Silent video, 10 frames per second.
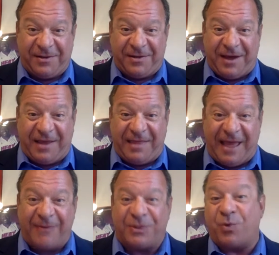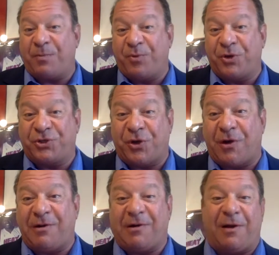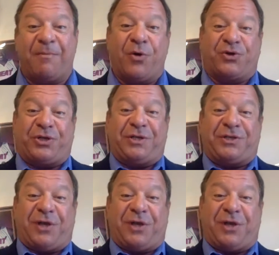And that's what puts our emotions